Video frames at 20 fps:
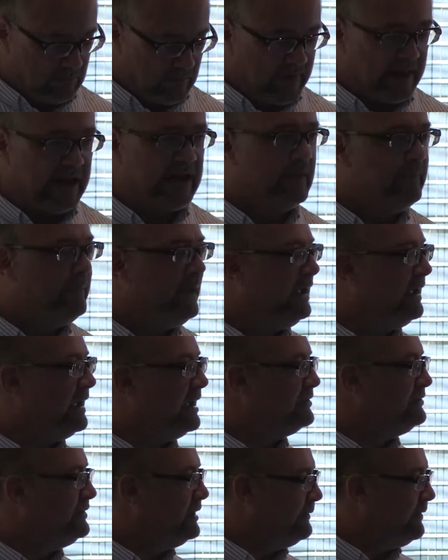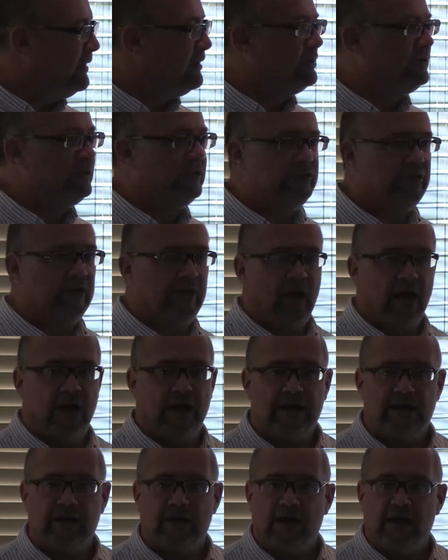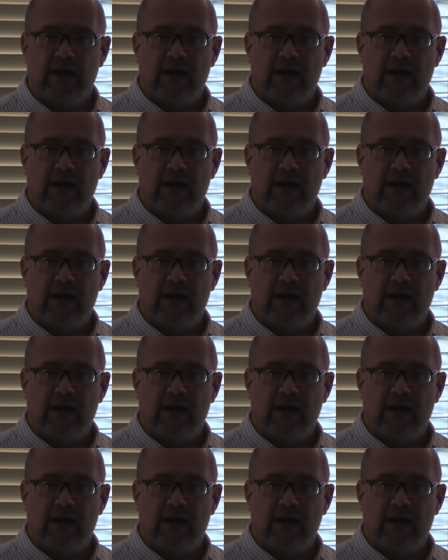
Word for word: They can be as diverse as you like.